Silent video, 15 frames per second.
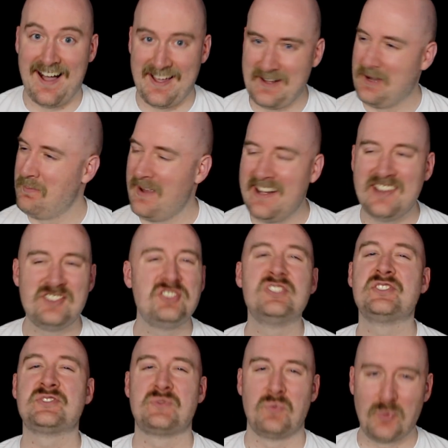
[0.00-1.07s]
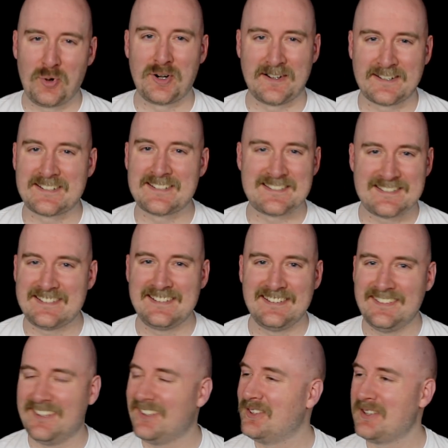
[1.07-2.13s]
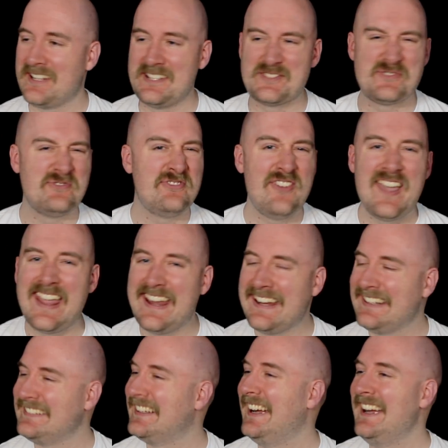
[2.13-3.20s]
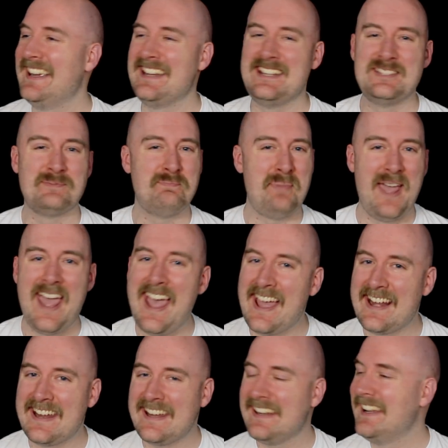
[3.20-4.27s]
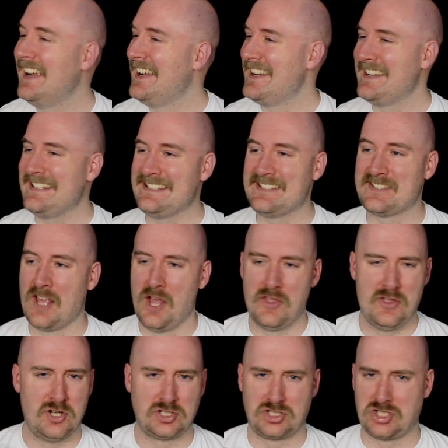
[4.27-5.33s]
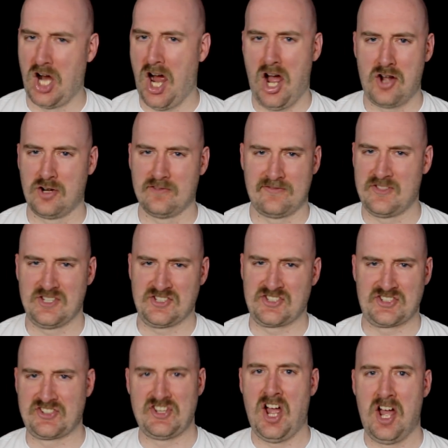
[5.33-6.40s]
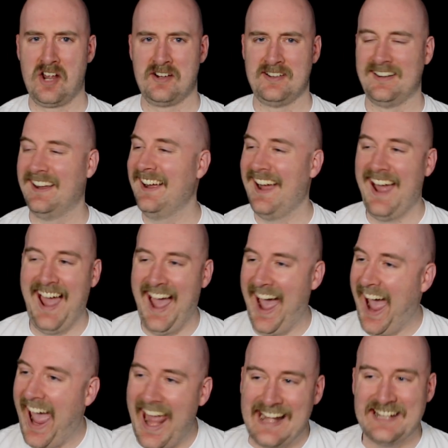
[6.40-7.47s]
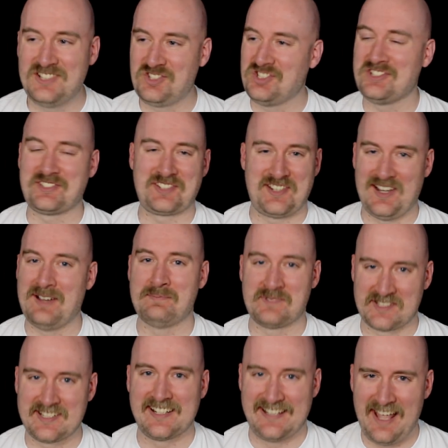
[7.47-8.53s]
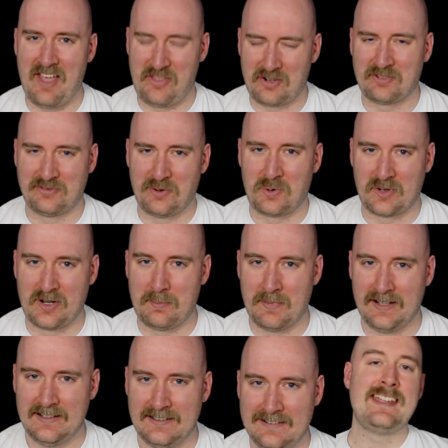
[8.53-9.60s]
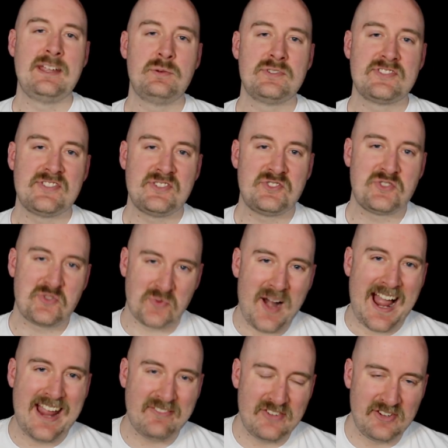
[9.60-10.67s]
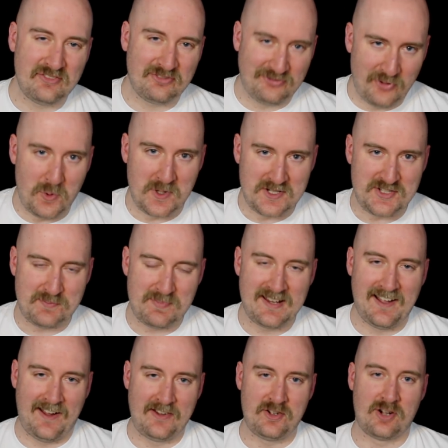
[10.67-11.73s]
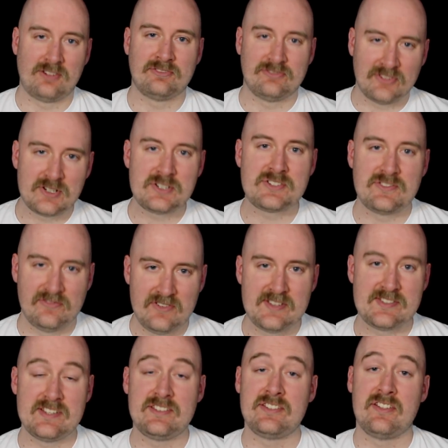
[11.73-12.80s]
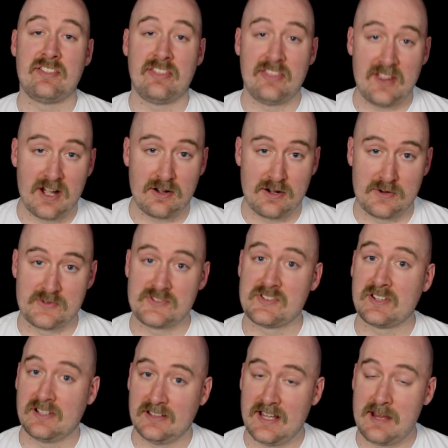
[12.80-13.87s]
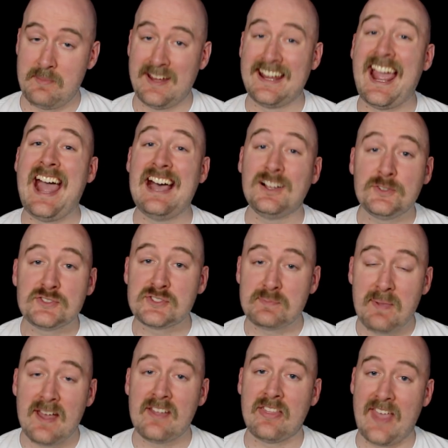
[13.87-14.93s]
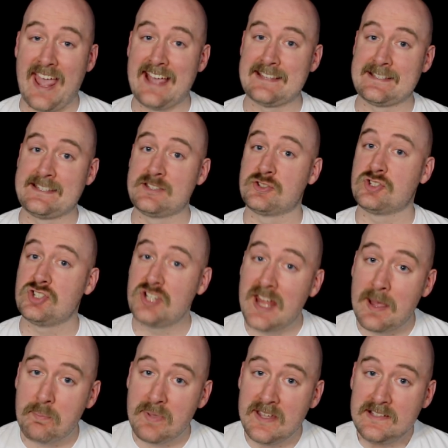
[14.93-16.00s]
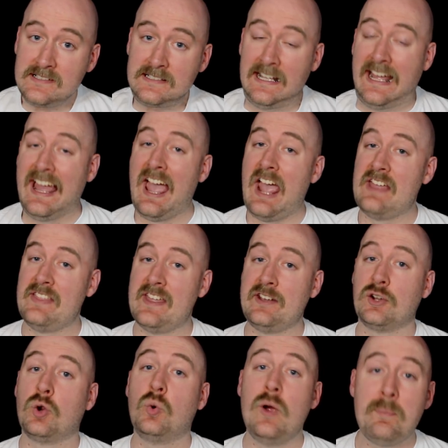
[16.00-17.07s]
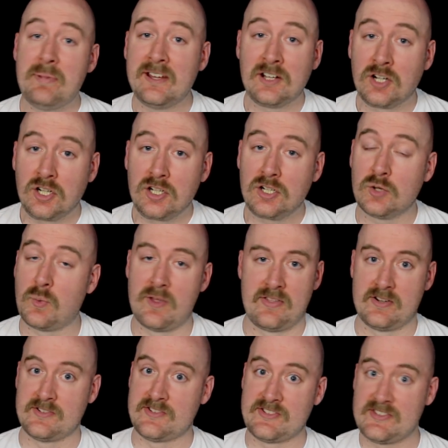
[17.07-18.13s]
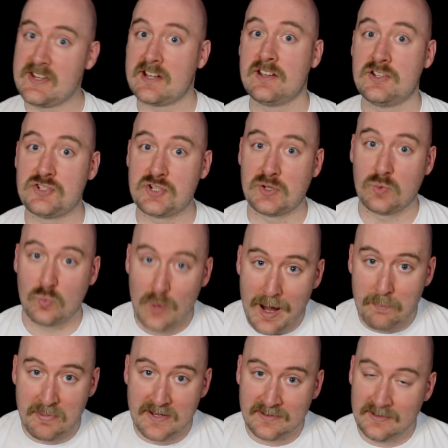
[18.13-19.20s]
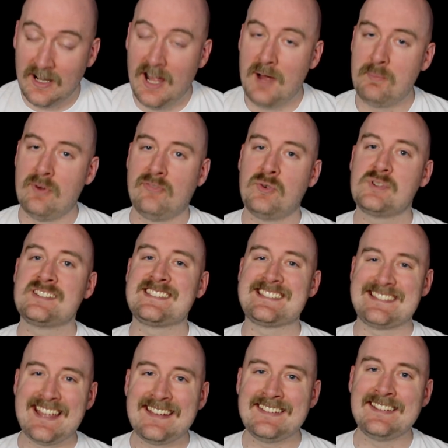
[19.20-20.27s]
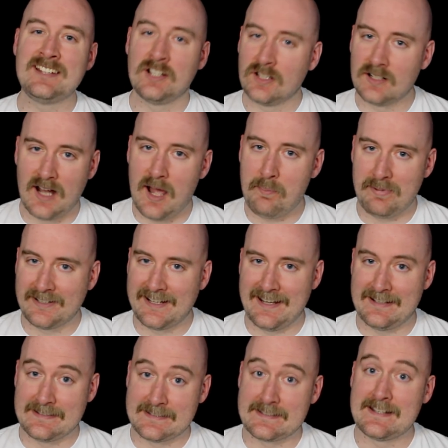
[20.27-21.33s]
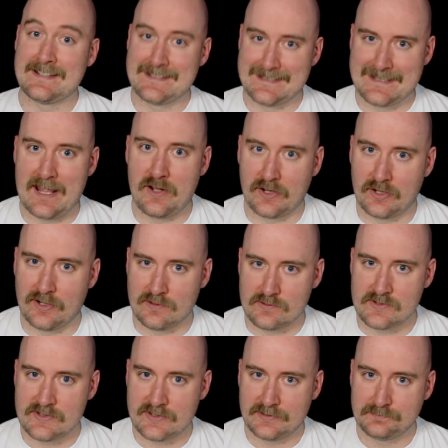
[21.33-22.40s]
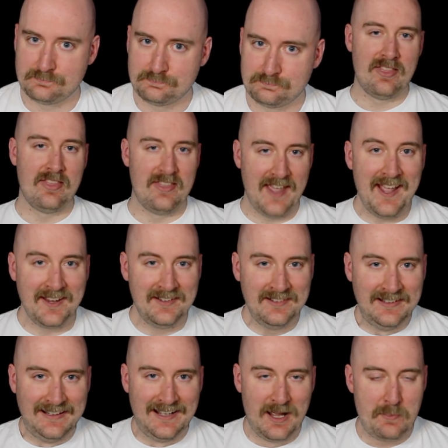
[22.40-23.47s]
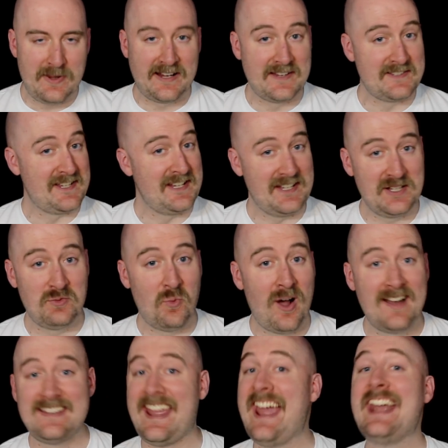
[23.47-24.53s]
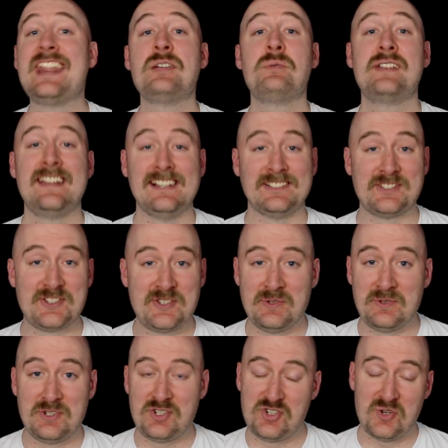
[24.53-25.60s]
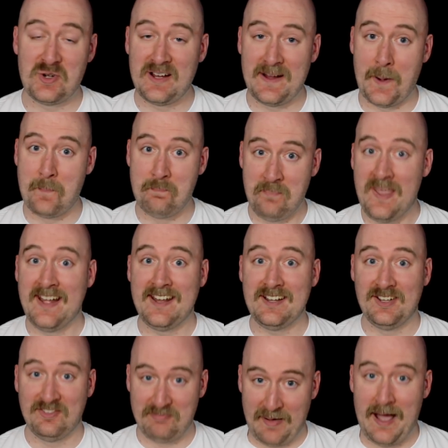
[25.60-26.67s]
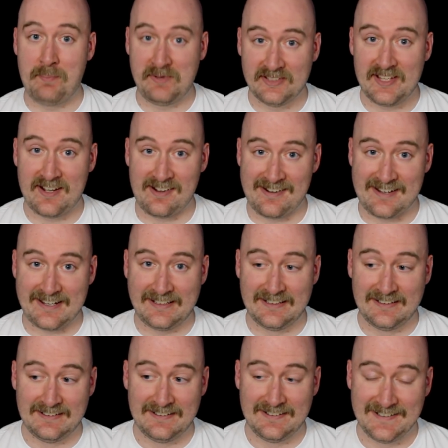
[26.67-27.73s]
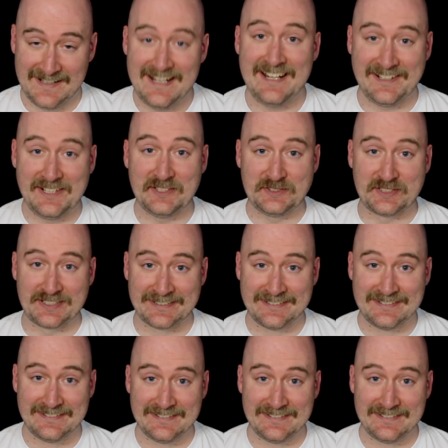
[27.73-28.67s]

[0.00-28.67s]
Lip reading: on him, and it just works. You know, he's vain, he's petty, he's the god of the sun, and it just comes together for him. He was the driving force behind our first visit to Theros, claiming Elspeth as his champion and then equipping her with her signature weapon before sending her up against Xenagos. Then, because he didn't want anyone else to enjoy a minute of popularity, he killed her.